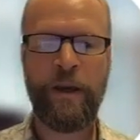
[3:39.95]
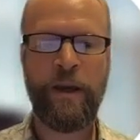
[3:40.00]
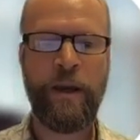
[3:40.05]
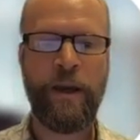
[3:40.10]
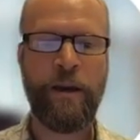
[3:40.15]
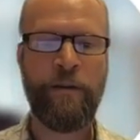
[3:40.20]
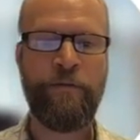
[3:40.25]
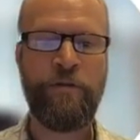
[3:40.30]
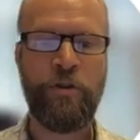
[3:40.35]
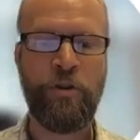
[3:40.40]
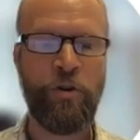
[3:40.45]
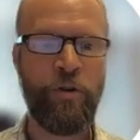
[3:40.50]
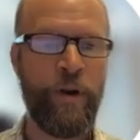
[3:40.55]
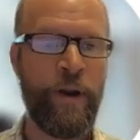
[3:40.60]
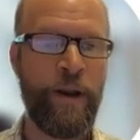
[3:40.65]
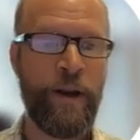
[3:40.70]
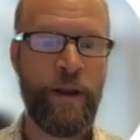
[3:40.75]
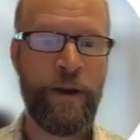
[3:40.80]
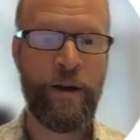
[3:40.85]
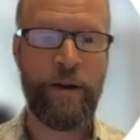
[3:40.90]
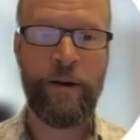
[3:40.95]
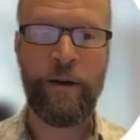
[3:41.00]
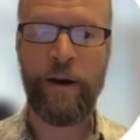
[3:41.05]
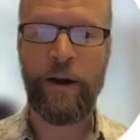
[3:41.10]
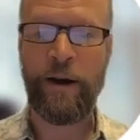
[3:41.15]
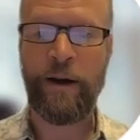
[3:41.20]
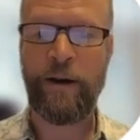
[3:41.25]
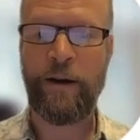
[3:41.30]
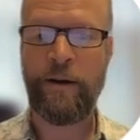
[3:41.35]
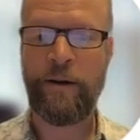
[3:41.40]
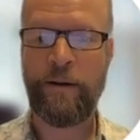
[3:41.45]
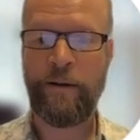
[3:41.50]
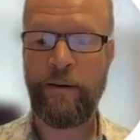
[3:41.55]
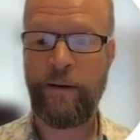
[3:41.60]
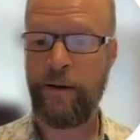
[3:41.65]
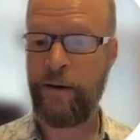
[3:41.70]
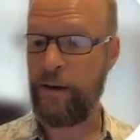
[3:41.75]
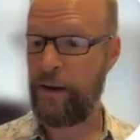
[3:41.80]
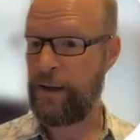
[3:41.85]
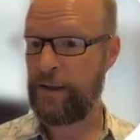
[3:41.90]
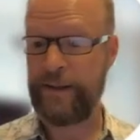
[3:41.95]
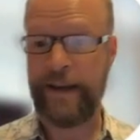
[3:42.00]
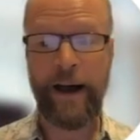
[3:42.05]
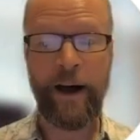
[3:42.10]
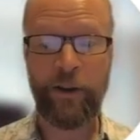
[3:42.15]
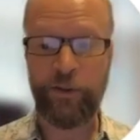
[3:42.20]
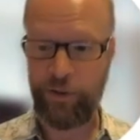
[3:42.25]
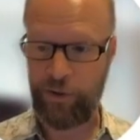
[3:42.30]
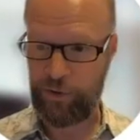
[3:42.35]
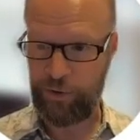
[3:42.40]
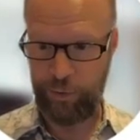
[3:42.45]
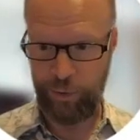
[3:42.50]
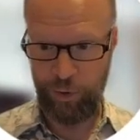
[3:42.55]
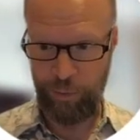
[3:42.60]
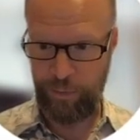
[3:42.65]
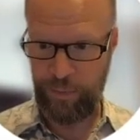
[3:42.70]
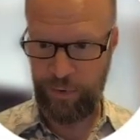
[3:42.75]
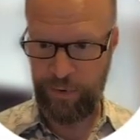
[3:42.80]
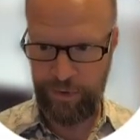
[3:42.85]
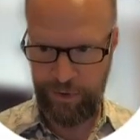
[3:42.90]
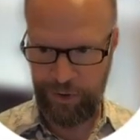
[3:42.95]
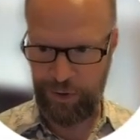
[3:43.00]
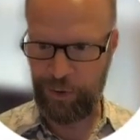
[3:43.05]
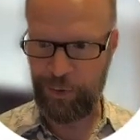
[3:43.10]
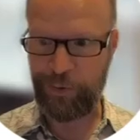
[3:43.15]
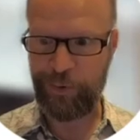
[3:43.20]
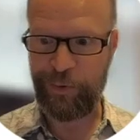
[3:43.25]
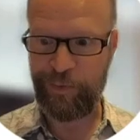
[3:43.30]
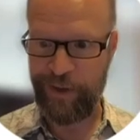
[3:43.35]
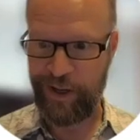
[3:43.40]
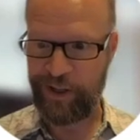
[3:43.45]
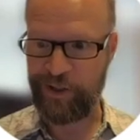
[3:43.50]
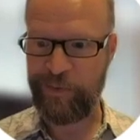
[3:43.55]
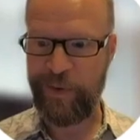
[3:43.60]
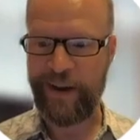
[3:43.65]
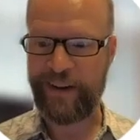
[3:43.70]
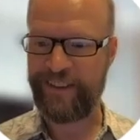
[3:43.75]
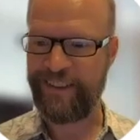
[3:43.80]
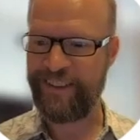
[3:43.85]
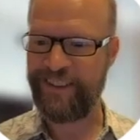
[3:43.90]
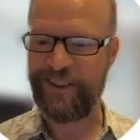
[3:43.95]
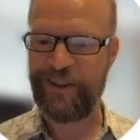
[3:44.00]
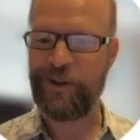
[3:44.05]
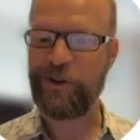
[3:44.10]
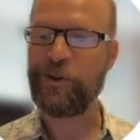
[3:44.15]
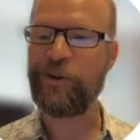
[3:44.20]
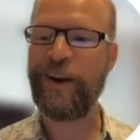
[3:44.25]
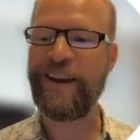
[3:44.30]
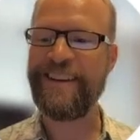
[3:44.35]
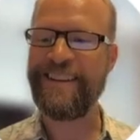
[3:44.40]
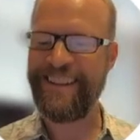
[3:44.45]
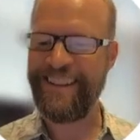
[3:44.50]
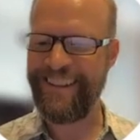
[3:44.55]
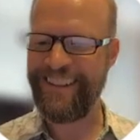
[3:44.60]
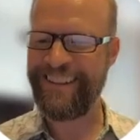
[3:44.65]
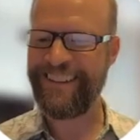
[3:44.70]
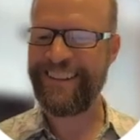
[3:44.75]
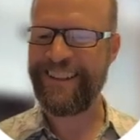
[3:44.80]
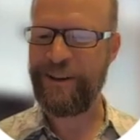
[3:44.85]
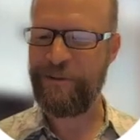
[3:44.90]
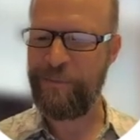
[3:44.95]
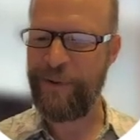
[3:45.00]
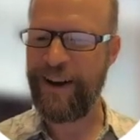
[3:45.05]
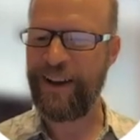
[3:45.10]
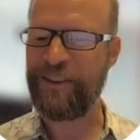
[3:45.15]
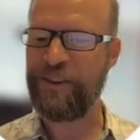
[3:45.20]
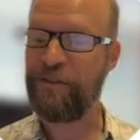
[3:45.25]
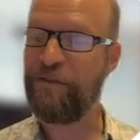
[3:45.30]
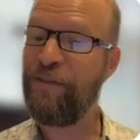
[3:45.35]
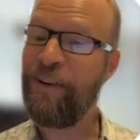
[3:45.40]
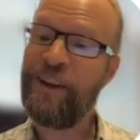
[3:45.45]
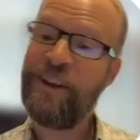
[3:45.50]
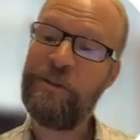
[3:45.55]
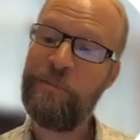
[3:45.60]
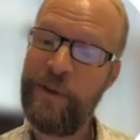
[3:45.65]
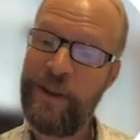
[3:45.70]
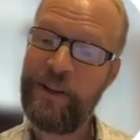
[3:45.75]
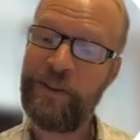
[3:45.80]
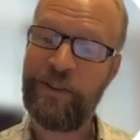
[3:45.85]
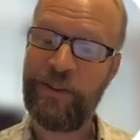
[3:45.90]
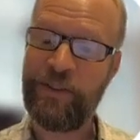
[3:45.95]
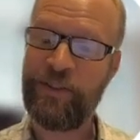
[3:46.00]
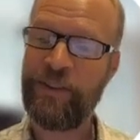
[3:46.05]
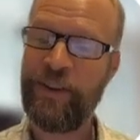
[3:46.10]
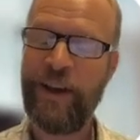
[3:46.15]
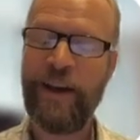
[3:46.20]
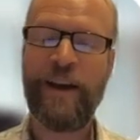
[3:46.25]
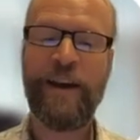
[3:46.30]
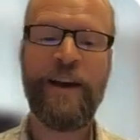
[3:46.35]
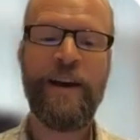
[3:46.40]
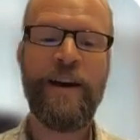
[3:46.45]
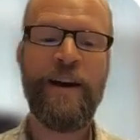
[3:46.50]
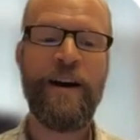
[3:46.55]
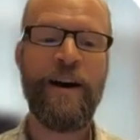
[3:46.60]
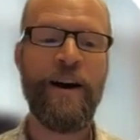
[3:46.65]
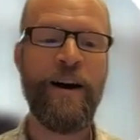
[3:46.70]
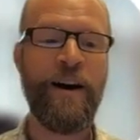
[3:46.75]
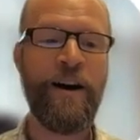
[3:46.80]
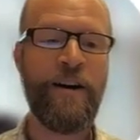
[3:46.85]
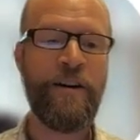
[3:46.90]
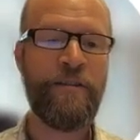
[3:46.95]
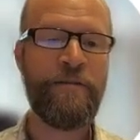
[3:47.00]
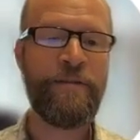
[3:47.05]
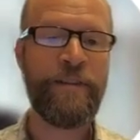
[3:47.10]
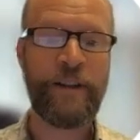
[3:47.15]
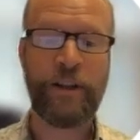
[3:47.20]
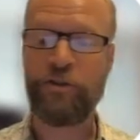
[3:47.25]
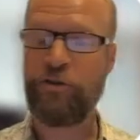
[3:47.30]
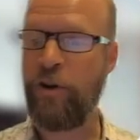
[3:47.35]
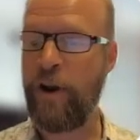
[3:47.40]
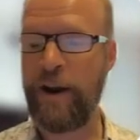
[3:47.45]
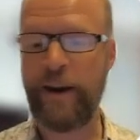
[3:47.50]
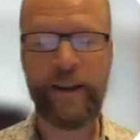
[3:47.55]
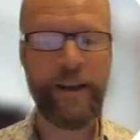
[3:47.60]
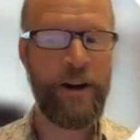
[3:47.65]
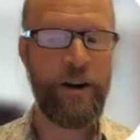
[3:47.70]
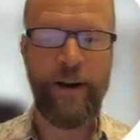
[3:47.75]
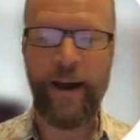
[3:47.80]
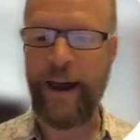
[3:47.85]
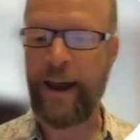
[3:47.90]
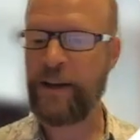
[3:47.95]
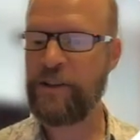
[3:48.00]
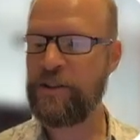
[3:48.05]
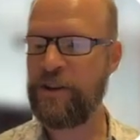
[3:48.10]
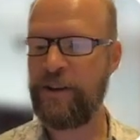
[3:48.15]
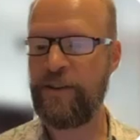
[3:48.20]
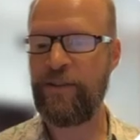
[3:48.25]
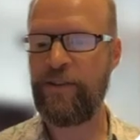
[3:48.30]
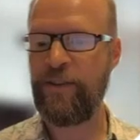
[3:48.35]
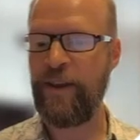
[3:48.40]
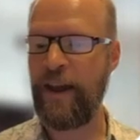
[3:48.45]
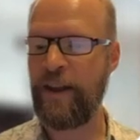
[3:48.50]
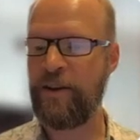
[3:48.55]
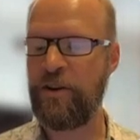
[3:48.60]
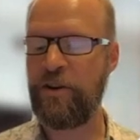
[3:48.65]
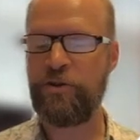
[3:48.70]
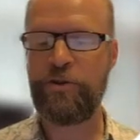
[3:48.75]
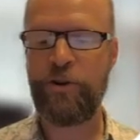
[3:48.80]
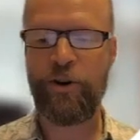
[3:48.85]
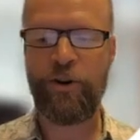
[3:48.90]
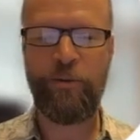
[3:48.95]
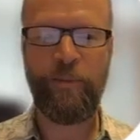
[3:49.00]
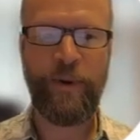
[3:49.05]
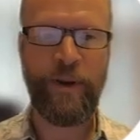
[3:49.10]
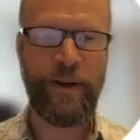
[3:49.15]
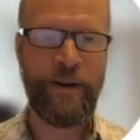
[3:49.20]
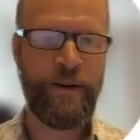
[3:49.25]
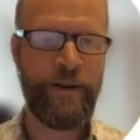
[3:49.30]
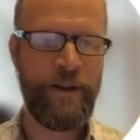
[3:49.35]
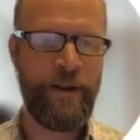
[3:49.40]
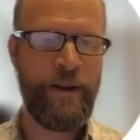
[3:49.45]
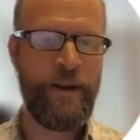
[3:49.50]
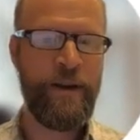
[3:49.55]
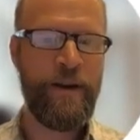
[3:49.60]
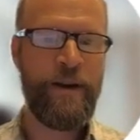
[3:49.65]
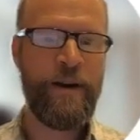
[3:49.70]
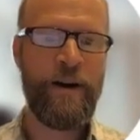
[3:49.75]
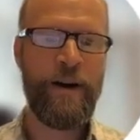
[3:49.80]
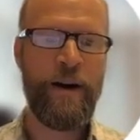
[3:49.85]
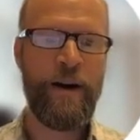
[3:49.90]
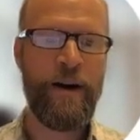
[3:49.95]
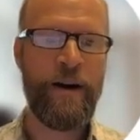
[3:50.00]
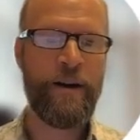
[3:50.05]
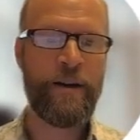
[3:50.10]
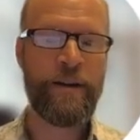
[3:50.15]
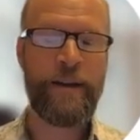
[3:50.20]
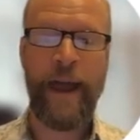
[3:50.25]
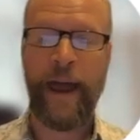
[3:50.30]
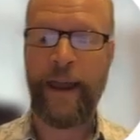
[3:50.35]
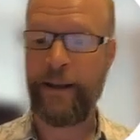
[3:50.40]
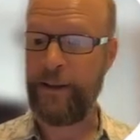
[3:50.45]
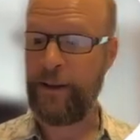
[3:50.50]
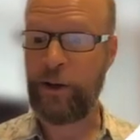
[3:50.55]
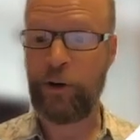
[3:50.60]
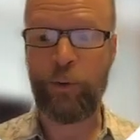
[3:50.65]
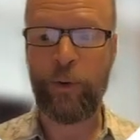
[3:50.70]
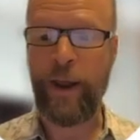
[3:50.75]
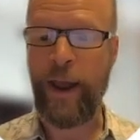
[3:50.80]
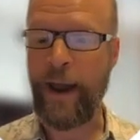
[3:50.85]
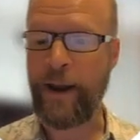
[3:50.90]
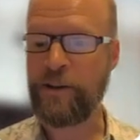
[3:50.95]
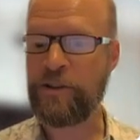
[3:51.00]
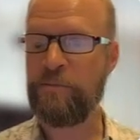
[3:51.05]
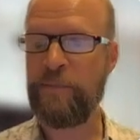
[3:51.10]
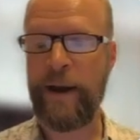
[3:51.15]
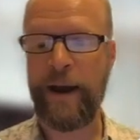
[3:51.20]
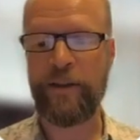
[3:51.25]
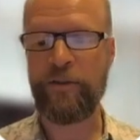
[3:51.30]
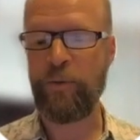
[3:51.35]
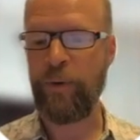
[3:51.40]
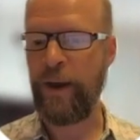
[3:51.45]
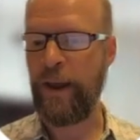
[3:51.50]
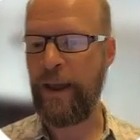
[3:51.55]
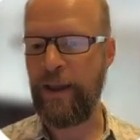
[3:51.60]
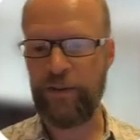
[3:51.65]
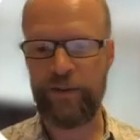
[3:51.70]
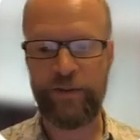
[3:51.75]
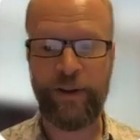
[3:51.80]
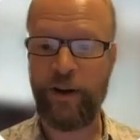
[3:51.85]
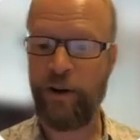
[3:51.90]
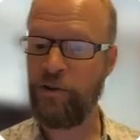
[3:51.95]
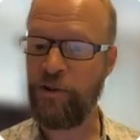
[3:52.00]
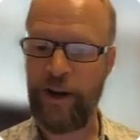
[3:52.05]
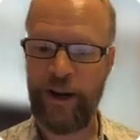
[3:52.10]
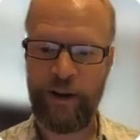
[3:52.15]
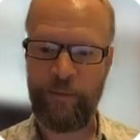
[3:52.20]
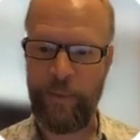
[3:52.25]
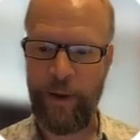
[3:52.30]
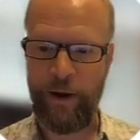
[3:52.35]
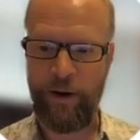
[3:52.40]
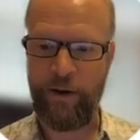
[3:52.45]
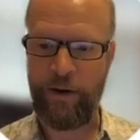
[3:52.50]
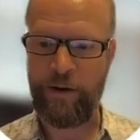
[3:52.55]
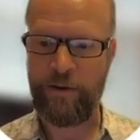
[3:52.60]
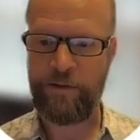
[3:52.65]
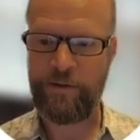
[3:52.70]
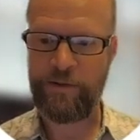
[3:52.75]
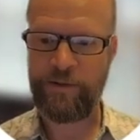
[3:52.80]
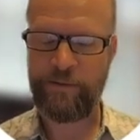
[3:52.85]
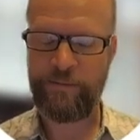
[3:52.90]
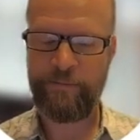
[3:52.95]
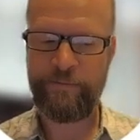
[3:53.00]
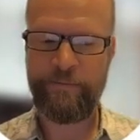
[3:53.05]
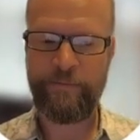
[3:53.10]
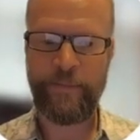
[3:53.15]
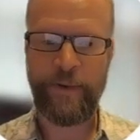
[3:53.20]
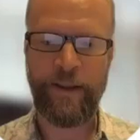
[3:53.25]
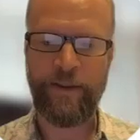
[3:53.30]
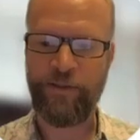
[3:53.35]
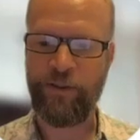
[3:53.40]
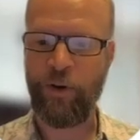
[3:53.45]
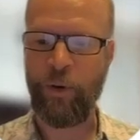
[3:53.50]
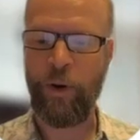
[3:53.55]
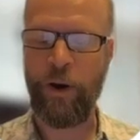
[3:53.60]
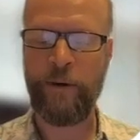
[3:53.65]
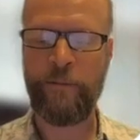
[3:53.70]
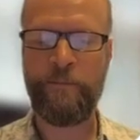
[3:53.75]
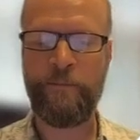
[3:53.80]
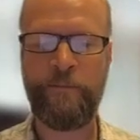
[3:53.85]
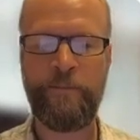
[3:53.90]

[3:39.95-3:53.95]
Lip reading: If you're in a catalysis group, you would be expected to know a great deal about the fundamentals of electronic interactions that determine catalytic reaction pathways and energetic barriers, and so on.